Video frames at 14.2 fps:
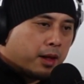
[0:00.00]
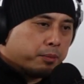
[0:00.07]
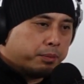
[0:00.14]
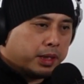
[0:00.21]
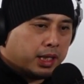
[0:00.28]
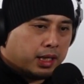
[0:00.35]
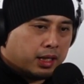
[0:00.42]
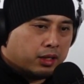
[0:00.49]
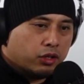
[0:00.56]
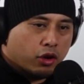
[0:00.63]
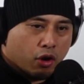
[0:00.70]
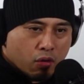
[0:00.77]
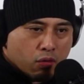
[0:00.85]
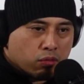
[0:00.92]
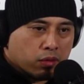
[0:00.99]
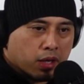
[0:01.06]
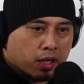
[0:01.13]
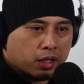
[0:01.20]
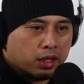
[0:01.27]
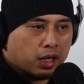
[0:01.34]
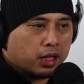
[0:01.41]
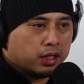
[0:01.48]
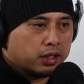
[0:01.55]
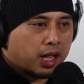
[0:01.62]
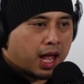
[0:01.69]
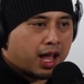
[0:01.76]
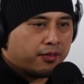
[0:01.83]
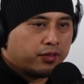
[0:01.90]
be known and
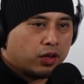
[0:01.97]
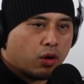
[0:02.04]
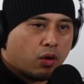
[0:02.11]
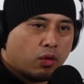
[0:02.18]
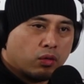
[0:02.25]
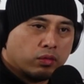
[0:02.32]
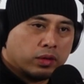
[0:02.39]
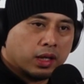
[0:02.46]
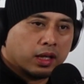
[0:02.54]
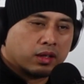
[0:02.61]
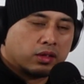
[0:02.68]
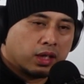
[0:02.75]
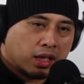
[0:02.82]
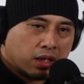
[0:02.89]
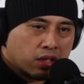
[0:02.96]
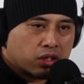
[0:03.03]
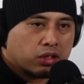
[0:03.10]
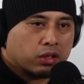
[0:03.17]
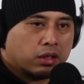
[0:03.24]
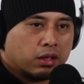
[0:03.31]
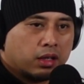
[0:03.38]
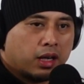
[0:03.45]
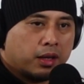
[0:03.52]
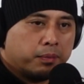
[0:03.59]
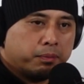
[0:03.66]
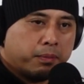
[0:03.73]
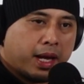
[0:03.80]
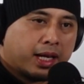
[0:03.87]
have your own signature
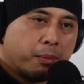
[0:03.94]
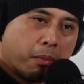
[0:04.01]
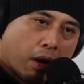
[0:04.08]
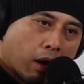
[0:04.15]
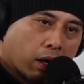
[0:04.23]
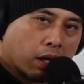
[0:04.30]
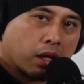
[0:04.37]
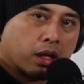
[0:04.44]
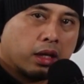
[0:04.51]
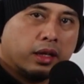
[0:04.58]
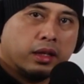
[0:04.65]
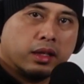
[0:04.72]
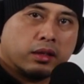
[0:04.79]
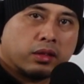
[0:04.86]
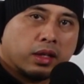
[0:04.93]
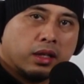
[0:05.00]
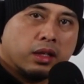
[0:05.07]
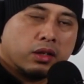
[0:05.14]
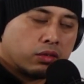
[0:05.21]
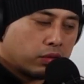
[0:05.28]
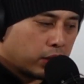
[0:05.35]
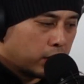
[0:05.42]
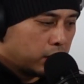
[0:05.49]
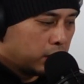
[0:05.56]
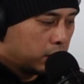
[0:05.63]
and make a mark in this industry.